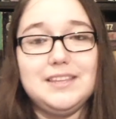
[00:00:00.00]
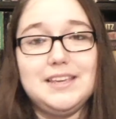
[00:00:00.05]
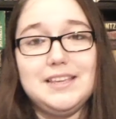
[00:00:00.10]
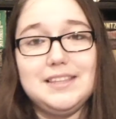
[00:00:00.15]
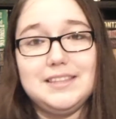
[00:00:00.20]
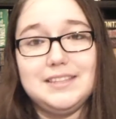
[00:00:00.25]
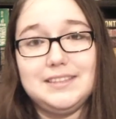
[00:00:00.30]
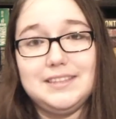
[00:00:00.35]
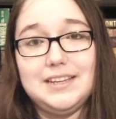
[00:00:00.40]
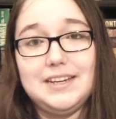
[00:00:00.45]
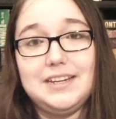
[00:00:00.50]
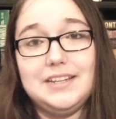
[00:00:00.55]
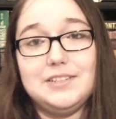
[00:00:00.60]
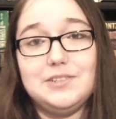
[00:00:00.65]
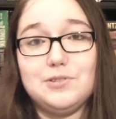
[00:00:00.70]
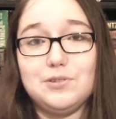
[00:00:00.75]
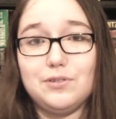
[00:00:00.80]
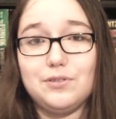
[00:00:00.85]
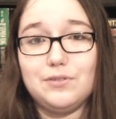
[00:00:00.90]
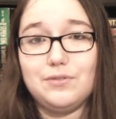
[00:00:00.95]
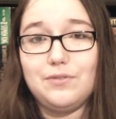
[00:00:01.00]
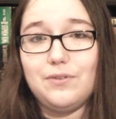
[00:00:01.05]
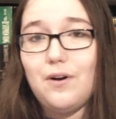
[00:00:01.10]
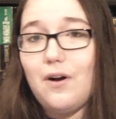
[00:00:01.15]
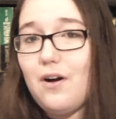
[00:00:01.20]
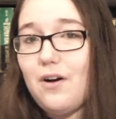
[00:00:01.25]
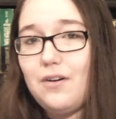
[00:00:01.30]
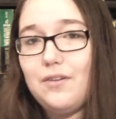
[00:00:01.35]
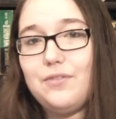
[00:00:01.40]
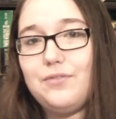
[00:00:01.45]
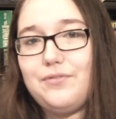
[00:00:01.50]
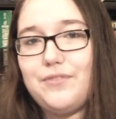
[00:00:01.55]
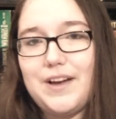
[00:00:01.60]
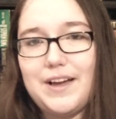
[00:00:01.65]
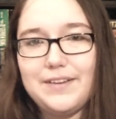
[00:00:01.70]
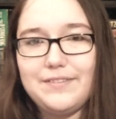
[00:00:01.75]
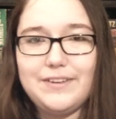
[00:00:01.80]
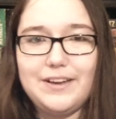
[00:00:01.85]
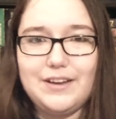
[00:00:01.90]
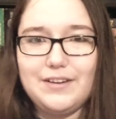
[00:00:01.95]
think that they deserve all
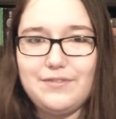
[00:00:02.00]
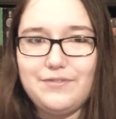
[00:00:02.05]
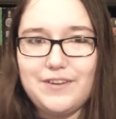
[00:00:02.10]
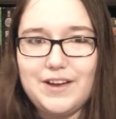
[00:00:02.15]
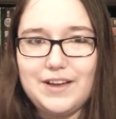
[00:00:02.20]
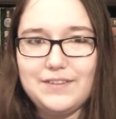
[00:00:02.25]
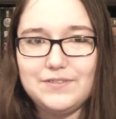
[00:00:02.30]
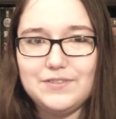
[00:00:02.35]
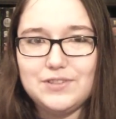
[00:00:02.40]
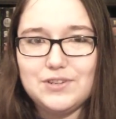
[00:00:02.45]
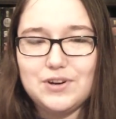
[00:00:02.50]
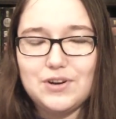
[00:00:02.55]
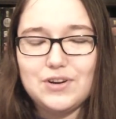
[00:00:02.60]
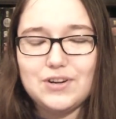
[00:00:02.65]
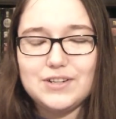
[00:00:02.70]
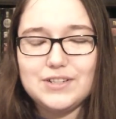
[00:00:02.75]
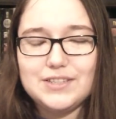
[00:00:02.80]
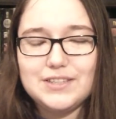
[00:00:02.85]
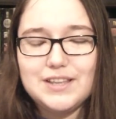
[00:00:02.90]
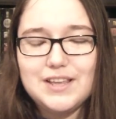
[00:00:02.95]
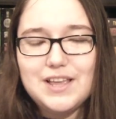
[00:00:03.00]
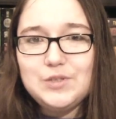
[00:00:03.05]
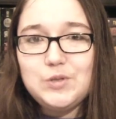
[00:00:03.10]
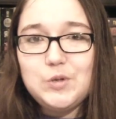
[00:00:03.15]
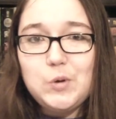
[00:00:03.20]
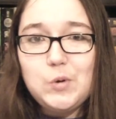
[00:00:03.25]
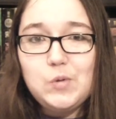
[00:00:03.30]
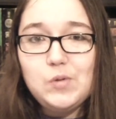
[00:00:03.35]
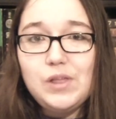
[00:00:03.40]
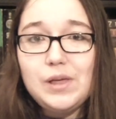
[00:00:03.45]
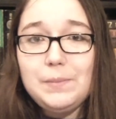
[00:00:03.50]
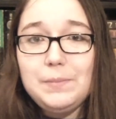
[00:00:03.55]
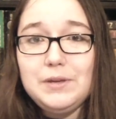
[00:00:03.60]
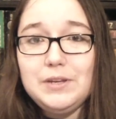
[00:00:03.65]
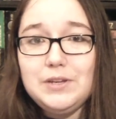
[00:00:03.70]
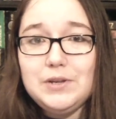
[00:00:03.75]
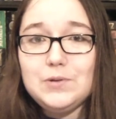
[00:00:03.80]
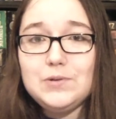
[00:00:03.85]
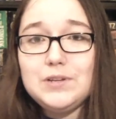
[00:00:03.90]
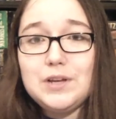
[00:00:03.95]
5 out of 5 stars. So let
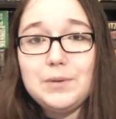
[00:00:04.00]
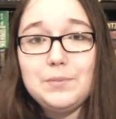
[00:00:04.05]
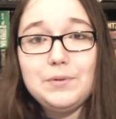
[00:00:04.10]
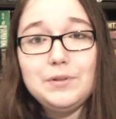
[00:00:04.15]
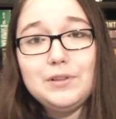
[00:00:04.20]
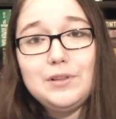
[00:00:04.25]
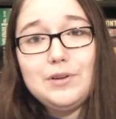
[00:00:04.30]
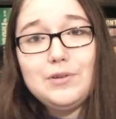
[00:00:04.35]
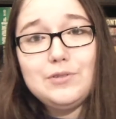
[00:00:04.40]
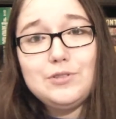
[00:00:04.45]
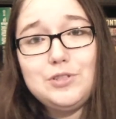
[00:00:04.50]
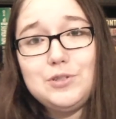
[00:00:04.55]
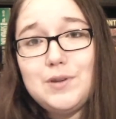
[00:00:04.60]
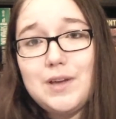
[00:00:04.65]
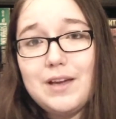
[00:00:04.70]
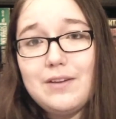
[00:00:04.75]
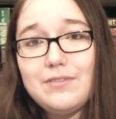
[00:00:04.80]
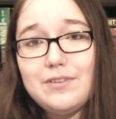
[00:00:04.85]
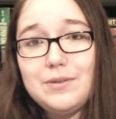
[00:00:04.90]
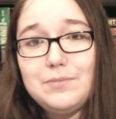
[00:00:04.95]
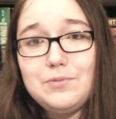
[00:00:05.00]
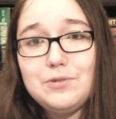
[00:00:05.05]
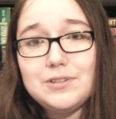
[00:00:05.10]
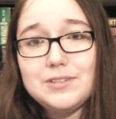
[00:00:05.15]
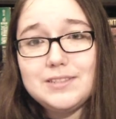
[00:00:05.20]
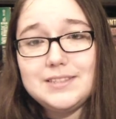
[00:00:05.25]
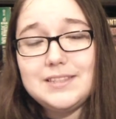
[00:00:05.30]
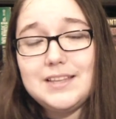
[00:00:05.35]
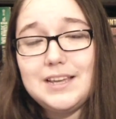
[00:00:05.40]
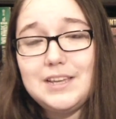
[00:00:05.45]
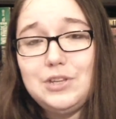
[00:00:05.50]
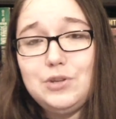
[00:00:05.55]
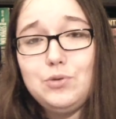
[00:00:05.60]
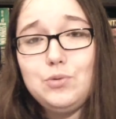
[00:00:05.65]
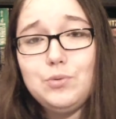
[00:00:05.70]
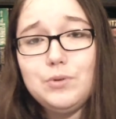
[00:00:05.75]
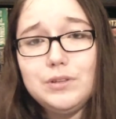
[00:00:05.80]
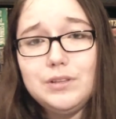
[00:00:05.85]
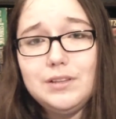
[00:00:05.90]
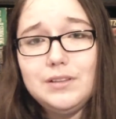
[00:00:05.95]
me know down below, do you have any books that
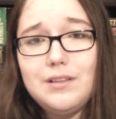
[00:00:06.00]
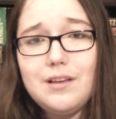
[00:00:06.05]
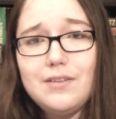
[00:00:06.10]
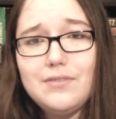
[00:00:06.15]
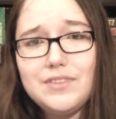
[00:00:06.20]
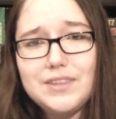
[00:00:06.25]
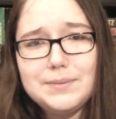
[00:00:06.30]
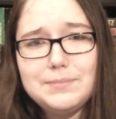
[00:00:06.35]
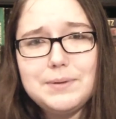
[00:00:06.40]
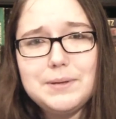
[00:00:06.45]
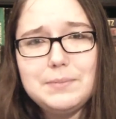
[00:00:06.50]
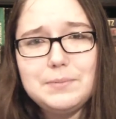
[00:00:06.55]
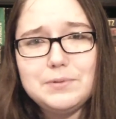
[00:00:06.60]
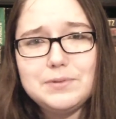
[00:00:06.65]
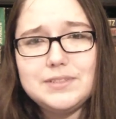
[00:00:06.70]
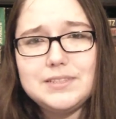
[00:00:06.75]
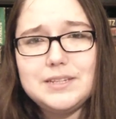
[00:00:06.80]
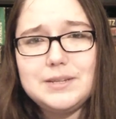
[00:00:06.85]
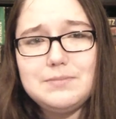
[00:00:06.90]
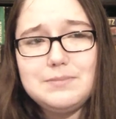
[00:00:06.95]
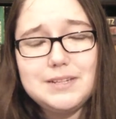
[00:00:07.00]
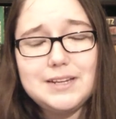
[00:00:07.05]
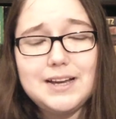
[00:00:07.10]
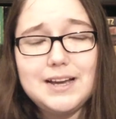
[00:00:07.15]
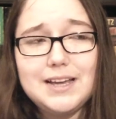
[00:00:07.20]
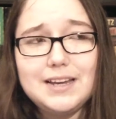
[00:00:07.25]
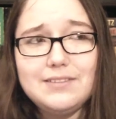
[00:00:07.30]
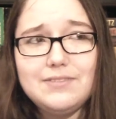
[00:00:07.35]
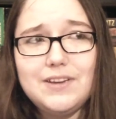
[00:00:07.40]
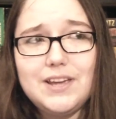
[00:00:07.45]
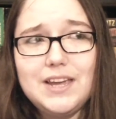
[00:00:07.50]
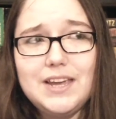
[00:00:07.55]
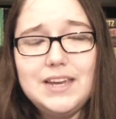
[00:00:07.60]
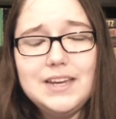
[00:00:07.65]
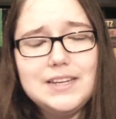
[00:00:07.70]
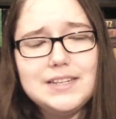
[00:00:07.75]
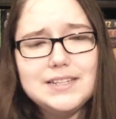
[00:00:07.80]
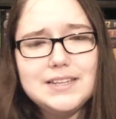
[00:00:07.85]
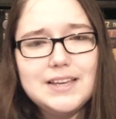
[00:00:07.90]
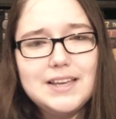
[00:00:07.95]
you really love that people seem to kind of
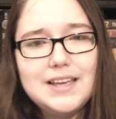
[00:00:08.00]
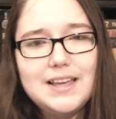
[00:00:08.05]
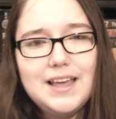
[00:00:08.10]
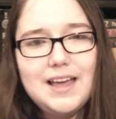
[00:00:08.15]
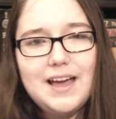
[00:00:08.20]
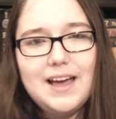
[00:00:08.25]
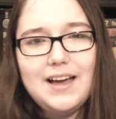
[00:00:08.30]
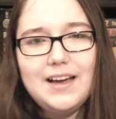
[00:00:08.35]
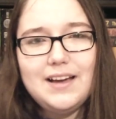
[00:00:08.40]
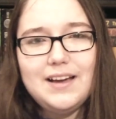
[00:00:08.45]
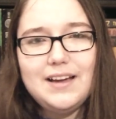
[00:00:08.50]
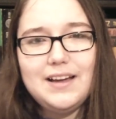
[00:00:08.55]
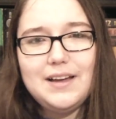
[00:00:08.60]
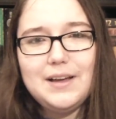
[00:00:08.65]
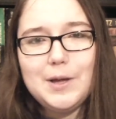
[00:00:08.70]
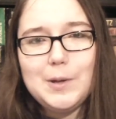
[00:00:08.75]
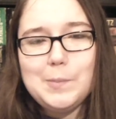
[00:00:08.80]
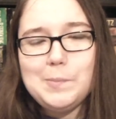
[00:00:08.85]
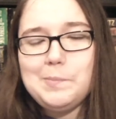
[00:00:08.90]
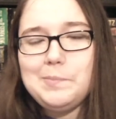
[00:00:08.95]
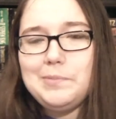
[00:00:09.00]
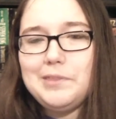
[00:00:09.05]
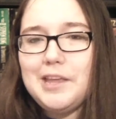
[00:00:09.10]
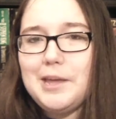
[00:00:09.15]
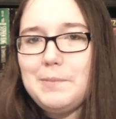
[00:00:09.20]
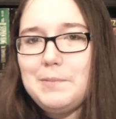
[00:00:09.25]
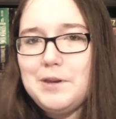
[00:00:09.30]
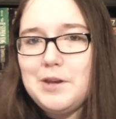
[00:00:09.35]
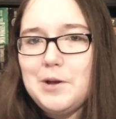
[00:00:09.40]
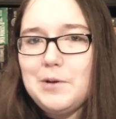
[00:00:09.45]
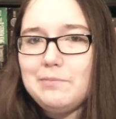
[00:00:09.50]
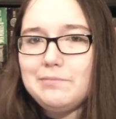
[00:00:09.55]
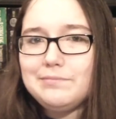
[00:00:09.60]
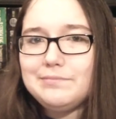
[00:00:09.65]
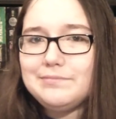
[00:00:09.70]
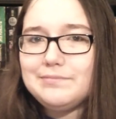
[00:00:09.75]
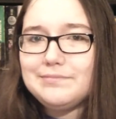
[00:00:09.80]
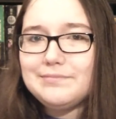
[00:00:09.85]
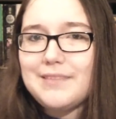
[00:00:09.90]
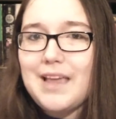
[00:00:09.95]
hate? Let me know.
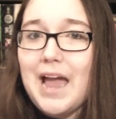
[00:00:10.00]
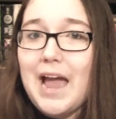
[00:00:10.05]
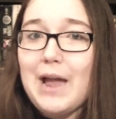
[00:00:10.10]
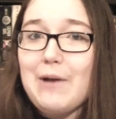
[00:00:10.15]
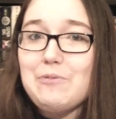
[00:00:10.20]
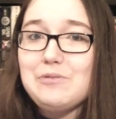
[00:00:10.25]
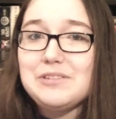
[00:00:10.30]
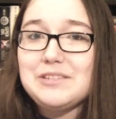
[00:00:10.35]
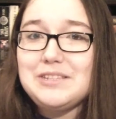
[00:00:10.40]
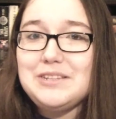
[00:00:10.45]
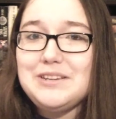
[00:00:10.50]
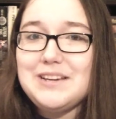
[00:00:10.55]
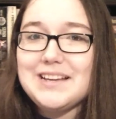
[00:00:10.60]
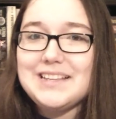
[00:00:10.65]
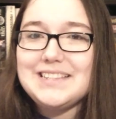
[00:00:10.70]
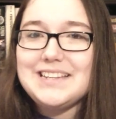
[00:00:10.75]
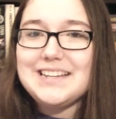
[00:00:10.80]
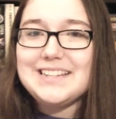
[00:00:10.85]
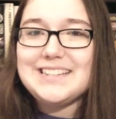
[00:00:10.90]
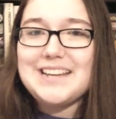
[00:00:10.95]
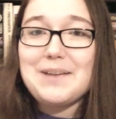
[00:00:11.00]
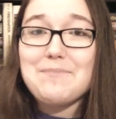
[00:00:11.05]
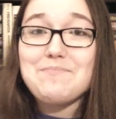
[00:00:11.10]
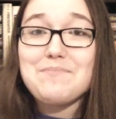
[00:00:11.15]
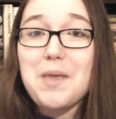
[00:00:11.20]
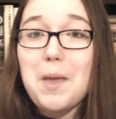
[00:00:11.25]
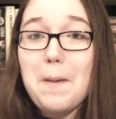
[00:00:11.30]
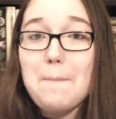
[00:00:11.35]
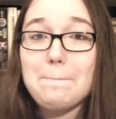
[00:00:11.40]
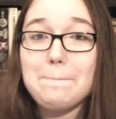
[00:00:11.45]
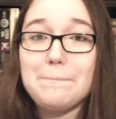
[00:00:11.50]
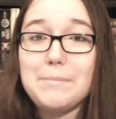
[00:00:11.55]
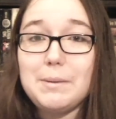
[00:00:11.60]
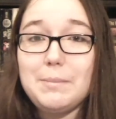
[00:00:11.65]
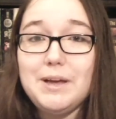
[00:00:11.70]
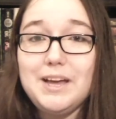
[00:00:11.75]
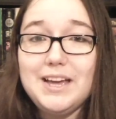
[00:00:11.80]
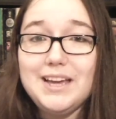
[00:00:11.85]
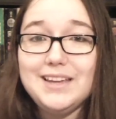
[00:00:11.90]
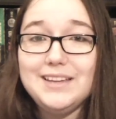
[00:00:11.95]
I will see you guys next time.
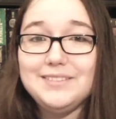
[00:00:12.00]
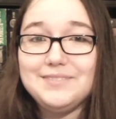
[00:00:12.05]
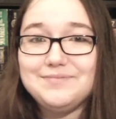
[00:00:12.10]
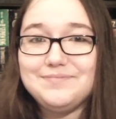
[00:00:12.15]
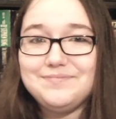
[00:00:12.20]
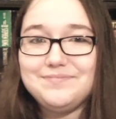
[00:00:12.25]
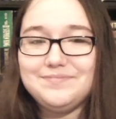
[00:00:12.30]
Bye bye.